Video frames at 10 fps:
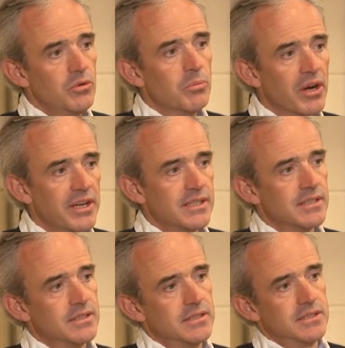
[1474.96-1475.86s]
you might
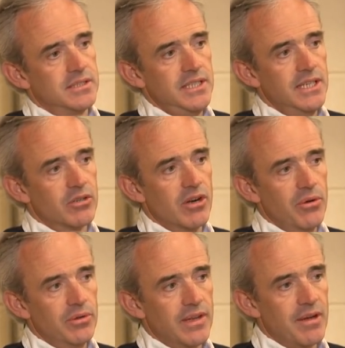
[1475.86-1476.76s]
see a
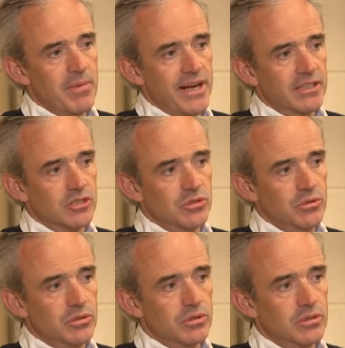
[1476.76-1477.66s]
crowd of that
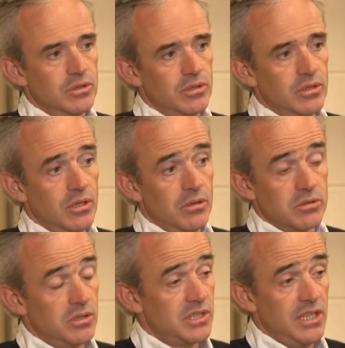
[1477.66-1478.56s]
magnitude. I
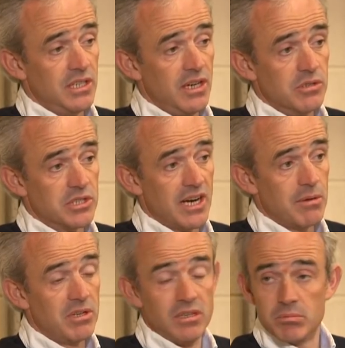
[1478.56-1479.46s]
was going to say at the Irish
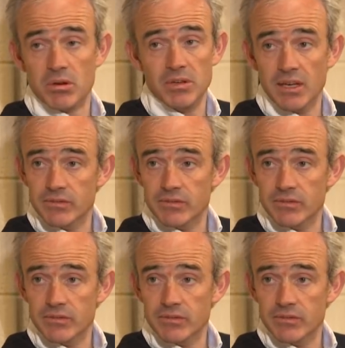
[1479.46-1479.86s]
Derby, you probably